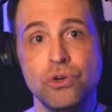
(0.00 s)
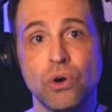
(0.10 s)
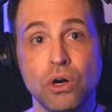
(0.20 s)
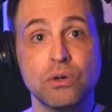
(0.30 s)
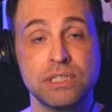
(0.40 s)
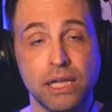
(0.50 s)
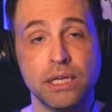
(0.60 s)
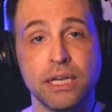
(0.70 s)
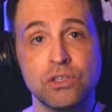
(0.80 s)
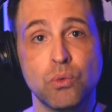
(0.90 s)
York
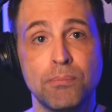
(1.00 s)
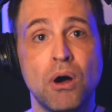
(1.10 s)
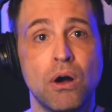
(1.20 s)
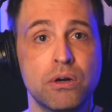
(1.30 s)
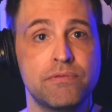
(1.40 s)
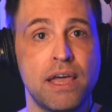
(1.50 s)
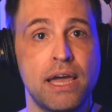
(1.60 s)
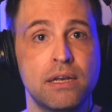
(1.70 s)
delegates were part of that.